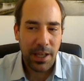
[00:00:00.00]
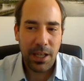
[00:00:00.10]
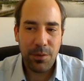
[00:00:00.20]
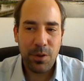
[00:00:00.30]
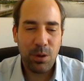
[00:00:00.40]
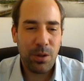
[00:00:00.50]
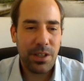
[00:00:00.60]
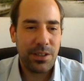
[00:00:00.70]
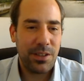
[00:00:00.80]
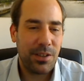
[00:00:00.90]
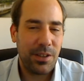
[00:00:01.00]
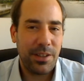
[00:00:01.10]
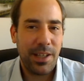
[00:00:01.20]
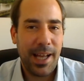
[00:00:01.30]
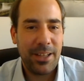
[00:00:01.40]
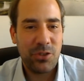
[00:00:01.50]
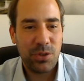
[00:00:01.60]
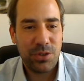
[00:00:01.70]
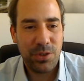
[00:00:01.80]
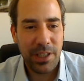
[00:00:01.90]
And if you look at the
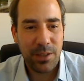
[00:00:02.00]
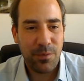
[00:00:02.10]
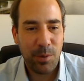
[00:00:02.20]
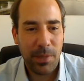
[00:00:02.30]
answers you get from